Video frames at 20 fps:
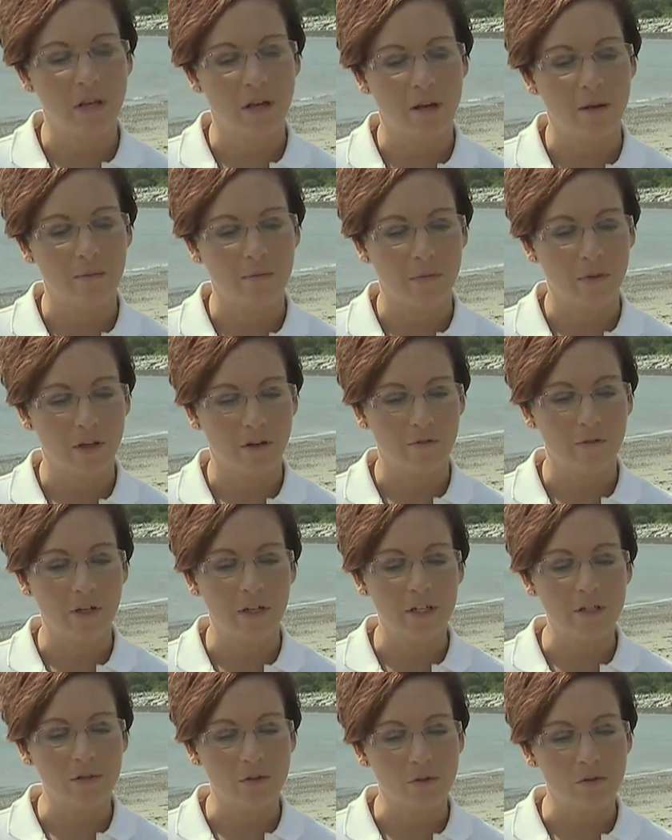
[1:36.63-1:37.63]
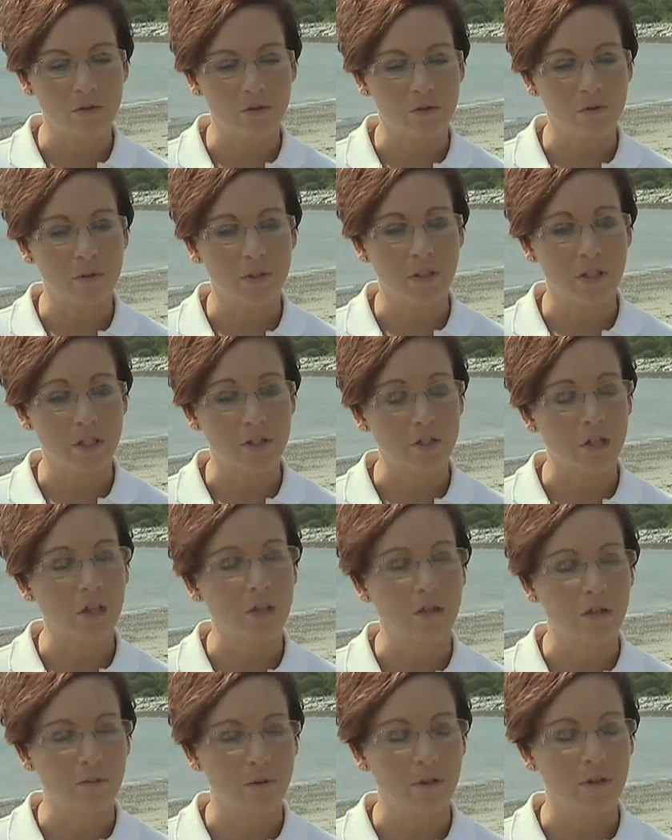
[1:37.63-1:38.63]
They're very social with each
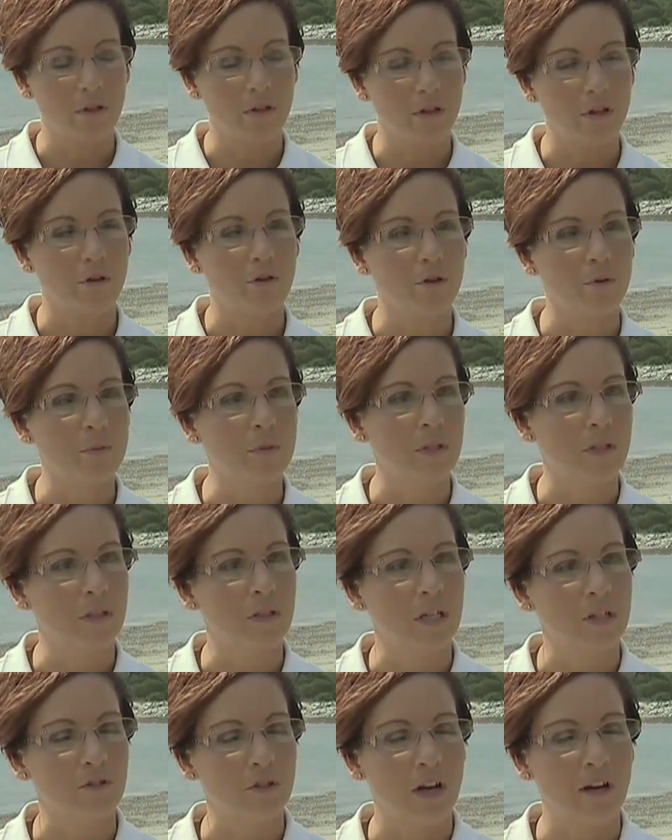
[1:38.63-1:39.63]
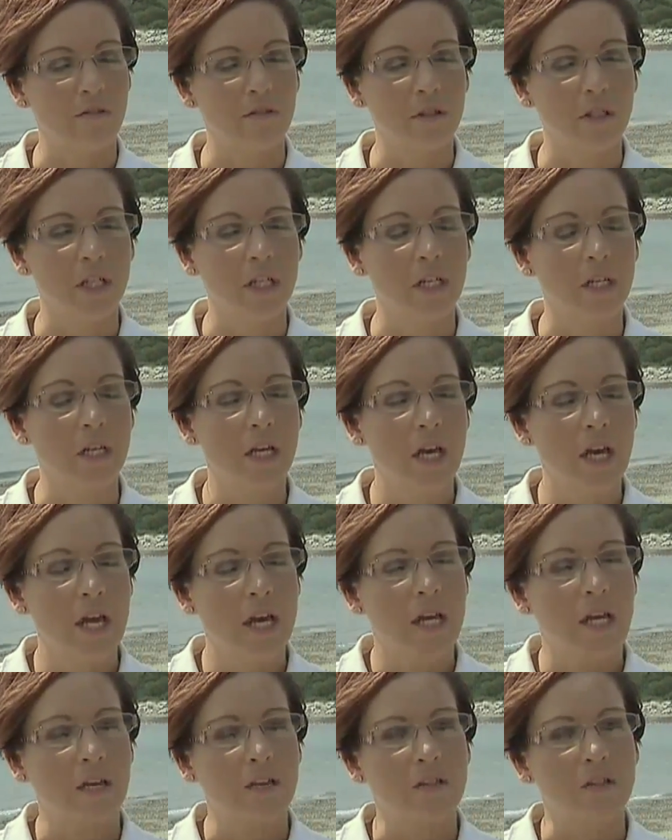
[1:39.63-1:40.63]
other within their groups that they travel in.
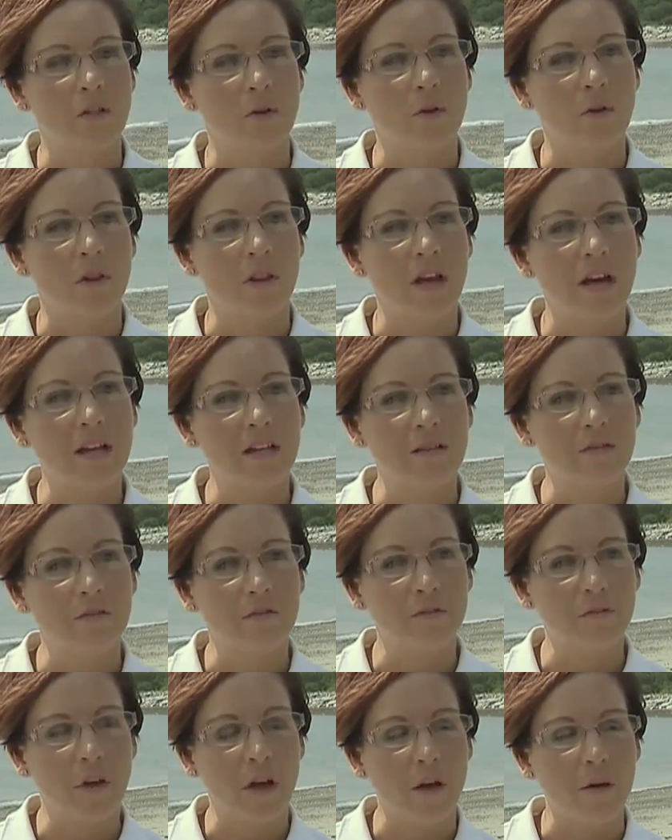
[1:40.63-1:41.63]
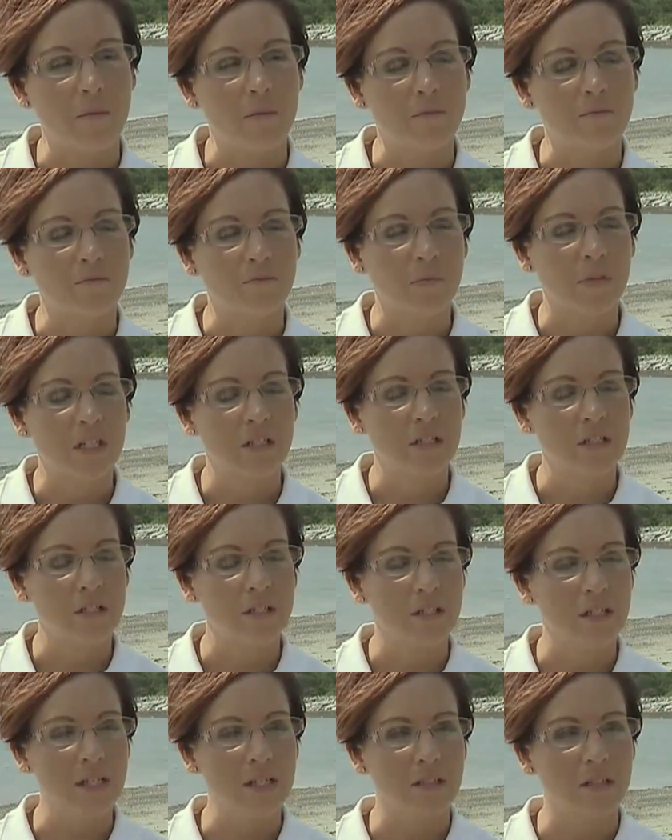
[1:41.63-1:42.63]
And so a lot of
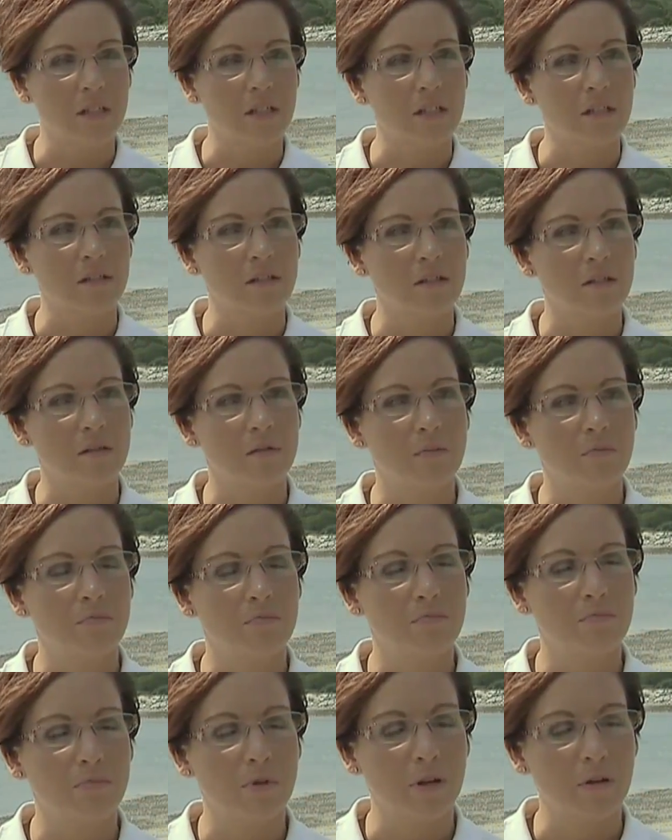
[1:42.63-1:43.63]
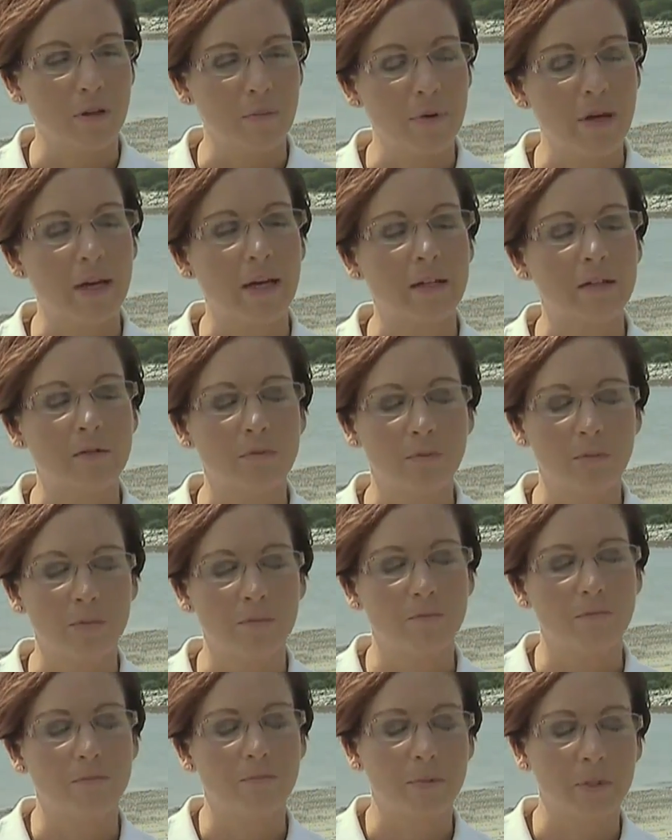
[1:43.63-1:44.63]
diseases probably pass
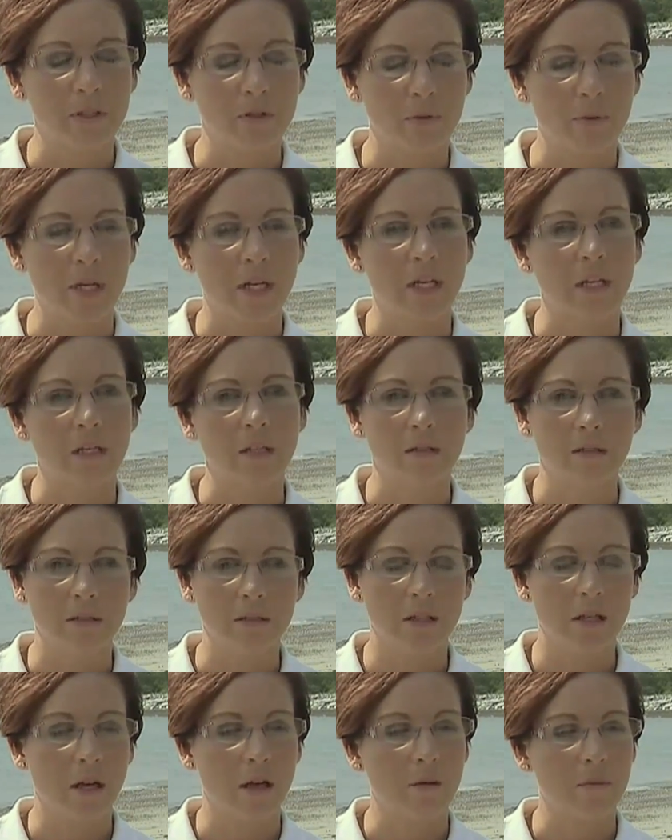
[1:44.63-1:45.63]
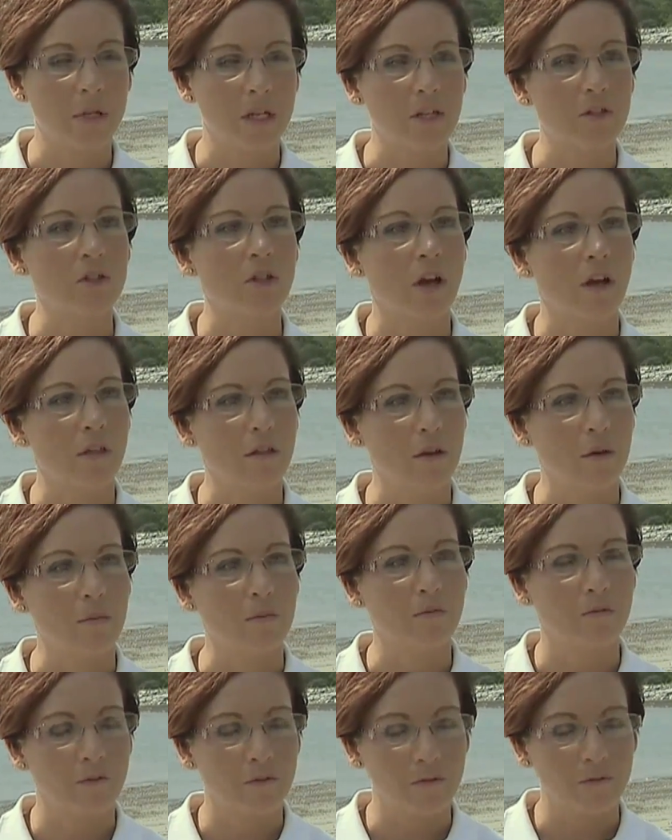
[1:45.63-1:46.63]
between each
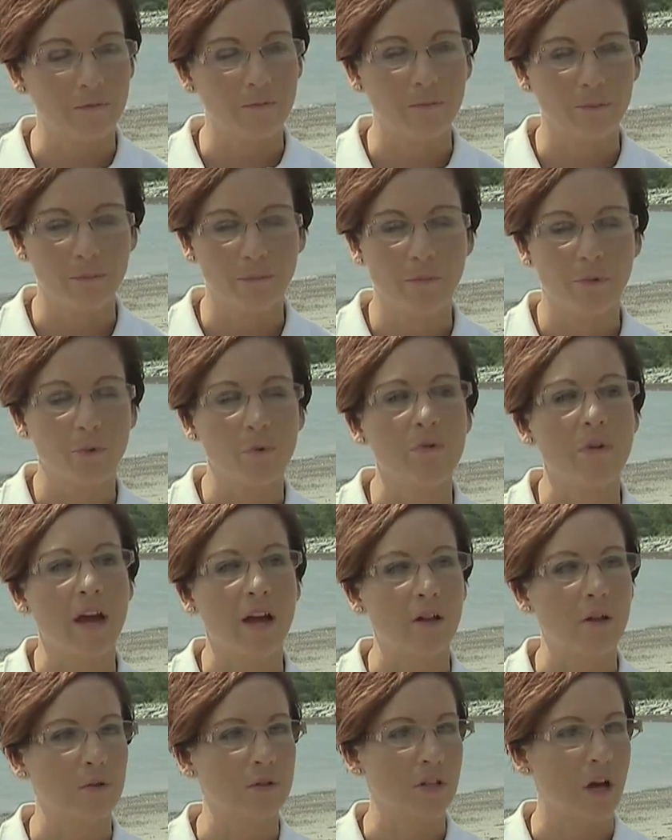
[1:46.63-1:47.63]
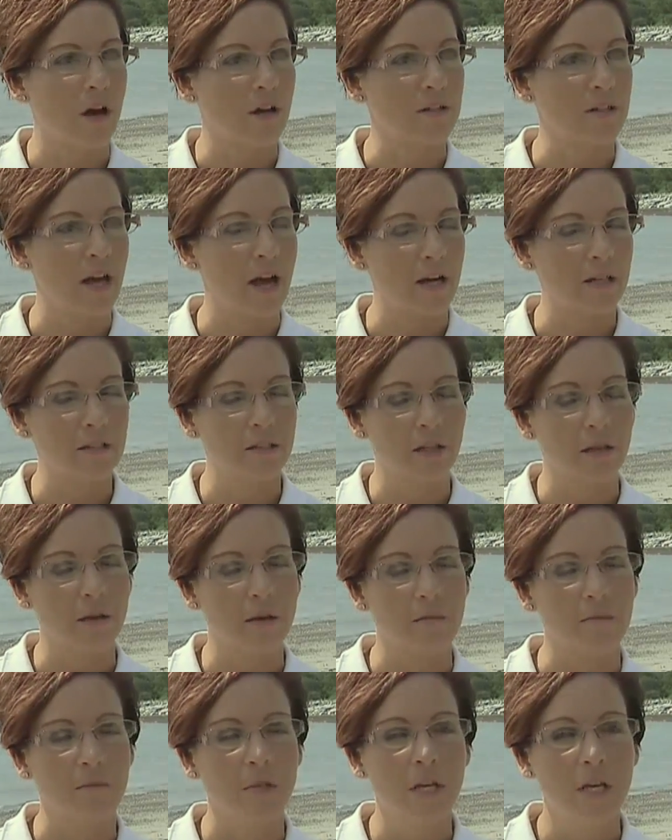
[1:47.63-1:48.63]
other through that close contact. You
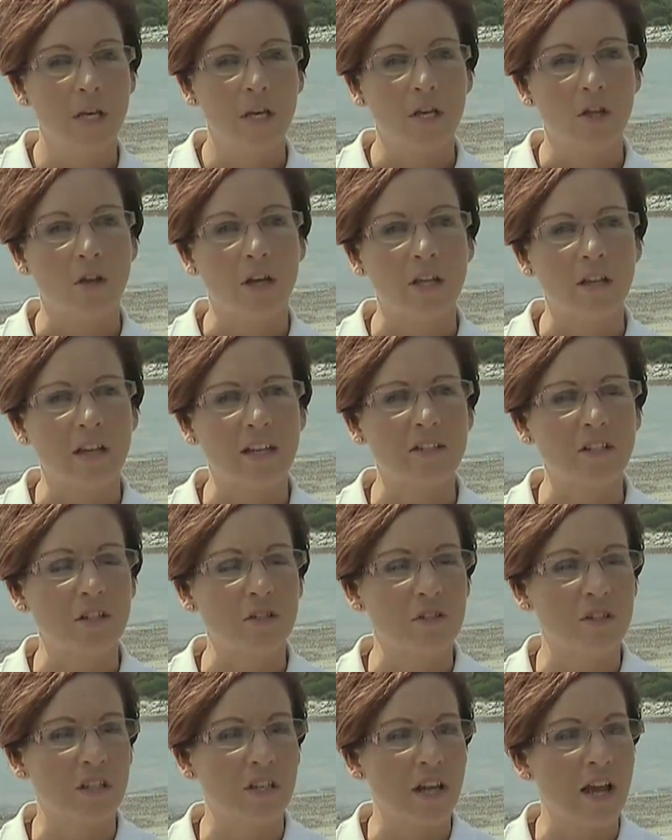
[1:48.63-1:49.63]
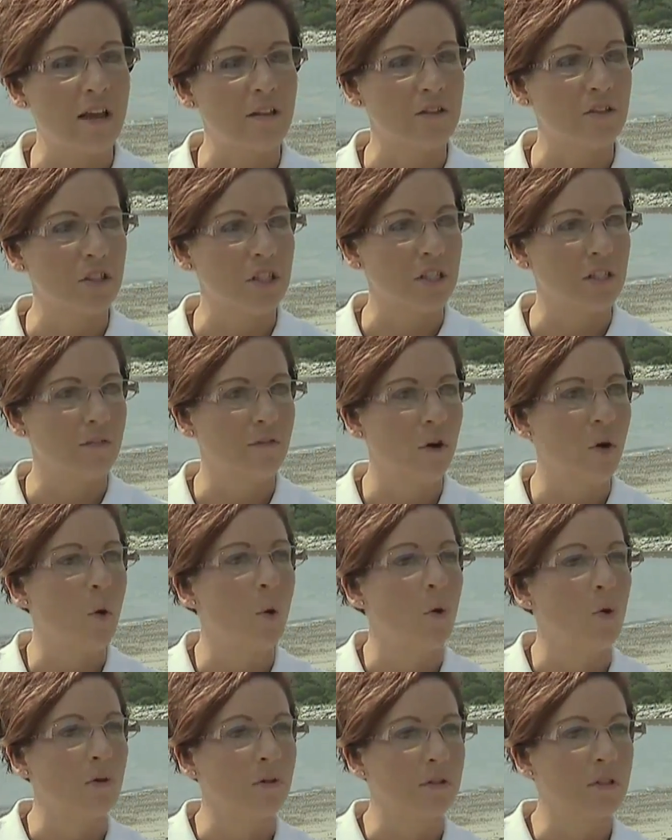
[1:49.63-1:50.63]
know, I like to use the analogy of
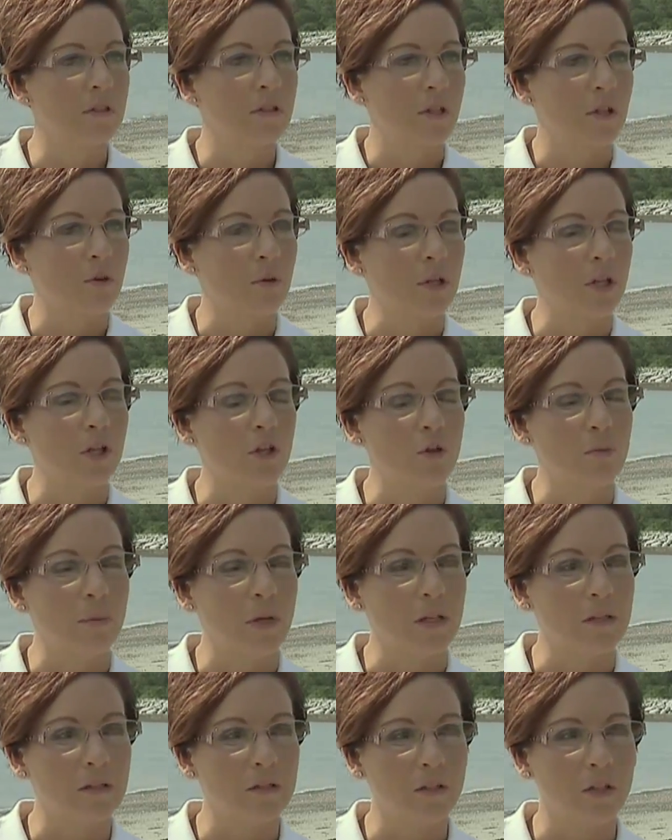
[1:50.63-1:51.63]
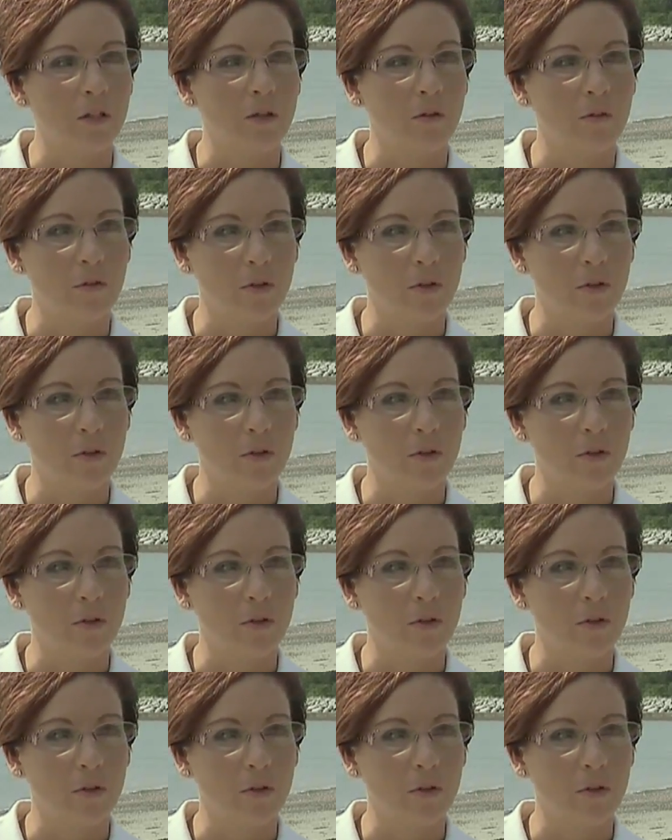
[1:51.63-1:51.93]
colds, you know, in humans.